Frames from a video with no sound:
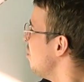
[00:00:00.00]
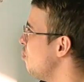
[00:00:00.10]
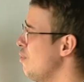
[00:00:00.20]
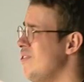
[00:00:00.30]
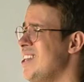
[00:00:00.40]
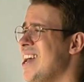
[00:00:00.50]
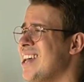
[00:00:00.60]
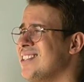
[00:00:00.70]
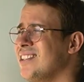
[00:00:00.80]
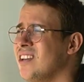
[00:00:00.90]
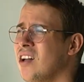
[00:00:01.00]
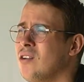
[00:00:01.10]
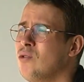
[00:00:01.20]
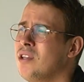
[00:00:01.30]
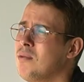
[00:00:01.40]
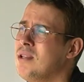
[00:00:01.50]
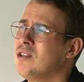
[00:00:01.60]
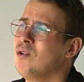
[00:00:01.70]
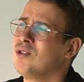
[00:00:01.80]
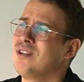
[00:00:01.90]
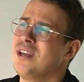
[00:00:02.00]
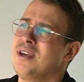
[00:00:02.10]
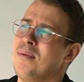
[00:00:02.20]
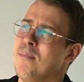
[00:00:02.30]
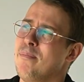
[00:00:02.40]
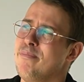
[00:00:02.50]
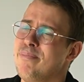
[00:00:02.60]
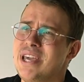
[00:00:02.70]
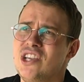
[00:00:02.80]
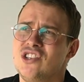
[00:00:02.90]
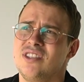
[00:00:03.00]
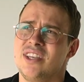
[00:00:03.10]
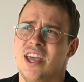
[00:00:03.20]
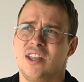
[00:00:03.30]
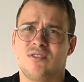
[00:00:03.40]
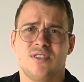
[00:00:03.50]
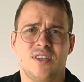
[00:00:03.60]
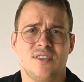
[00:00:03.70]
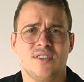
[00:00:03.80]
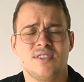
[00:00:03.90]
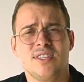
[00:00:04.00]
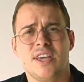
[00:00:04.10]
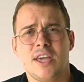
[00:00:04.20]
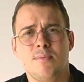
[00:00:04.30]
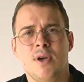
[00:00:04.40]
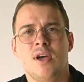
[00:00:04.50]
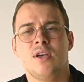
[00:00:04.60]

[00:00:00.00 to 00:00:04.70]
with the ads and the algorithm, it's also a patience and consistency game.